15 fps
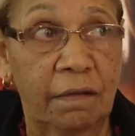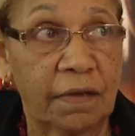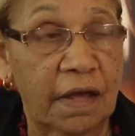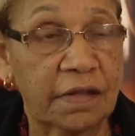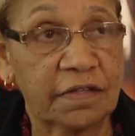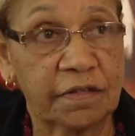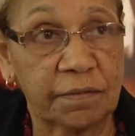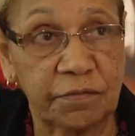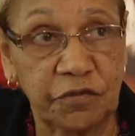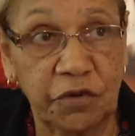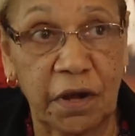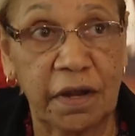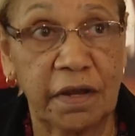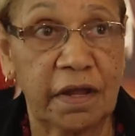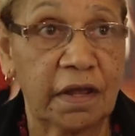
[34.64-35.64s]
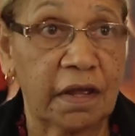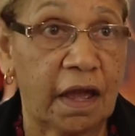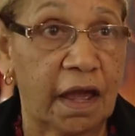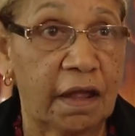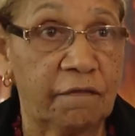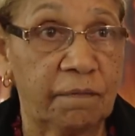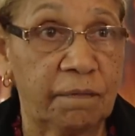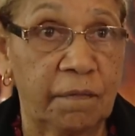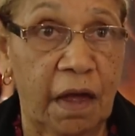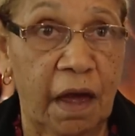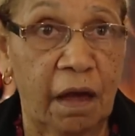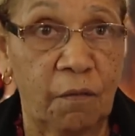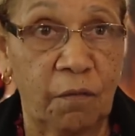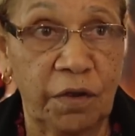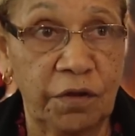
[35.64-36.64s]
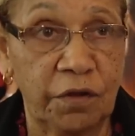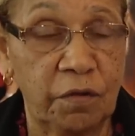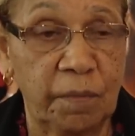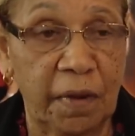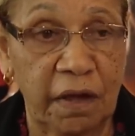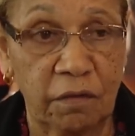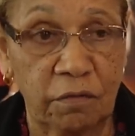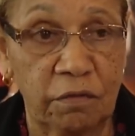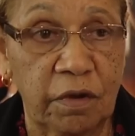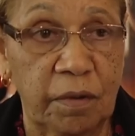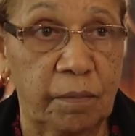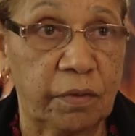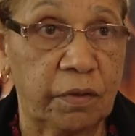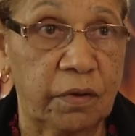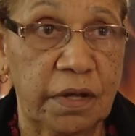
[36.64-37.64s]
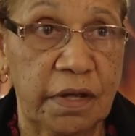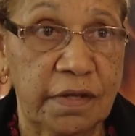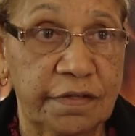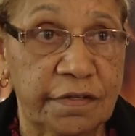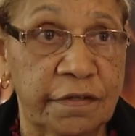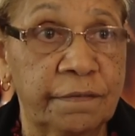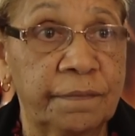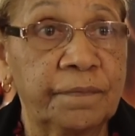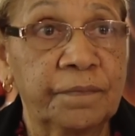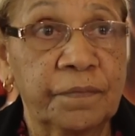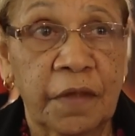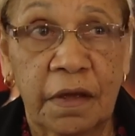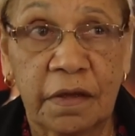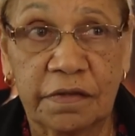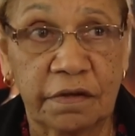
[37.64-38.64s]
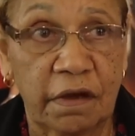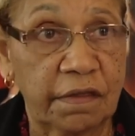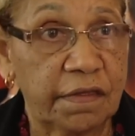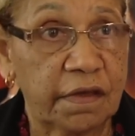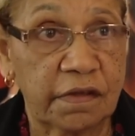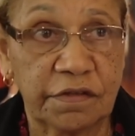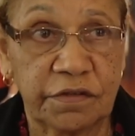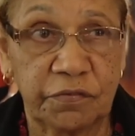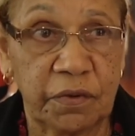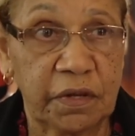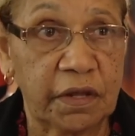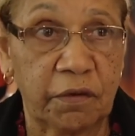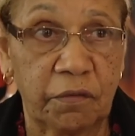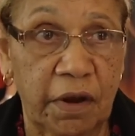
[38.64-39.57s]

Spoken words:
get some training, and we do make good employees. So I think it's really